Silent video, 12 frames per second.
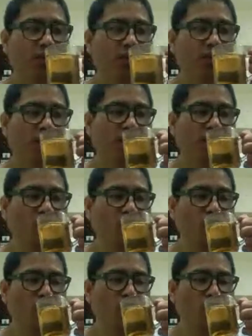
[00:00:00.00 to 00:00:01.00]
Okay,
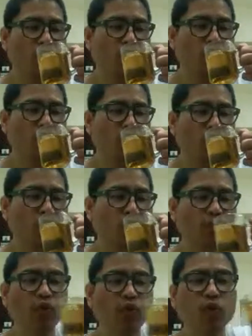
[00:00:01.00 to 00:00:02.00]

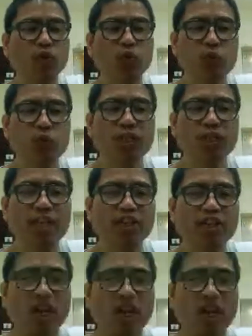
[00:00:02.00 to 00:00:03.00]
for good
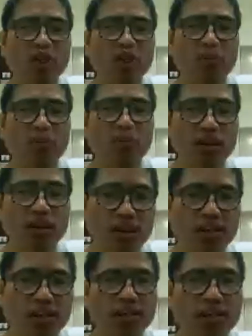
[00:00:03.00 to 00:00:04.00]
digestion
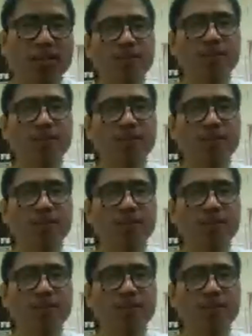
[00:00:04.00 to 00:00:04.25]
process.